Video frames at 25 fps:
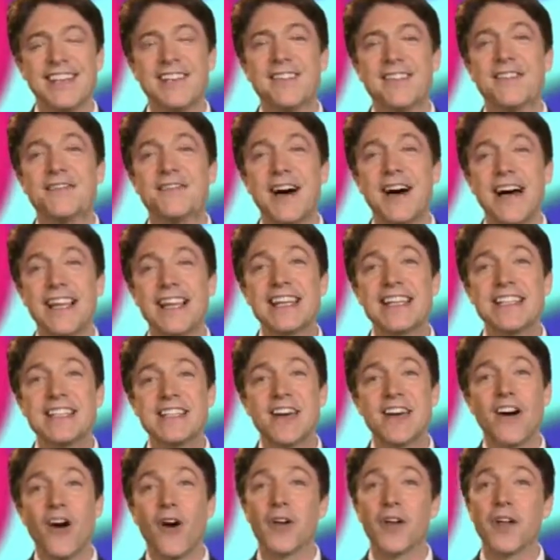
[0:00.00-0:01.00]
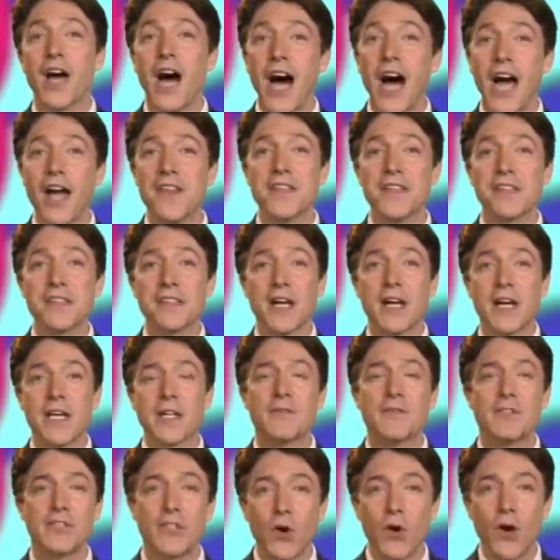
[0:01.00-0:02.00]
Valid on either side
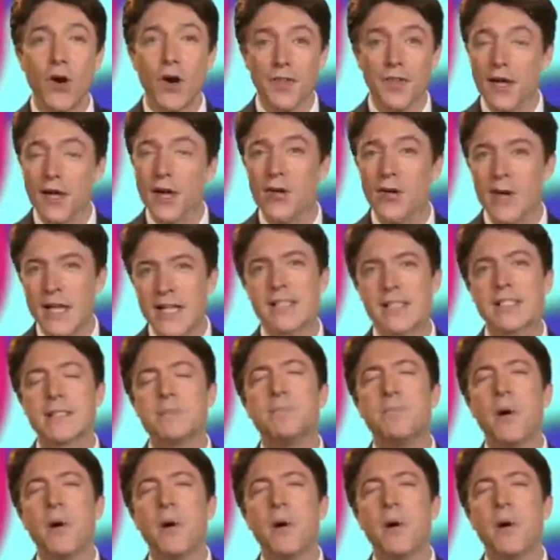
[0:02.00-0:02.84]
of a door, though, it's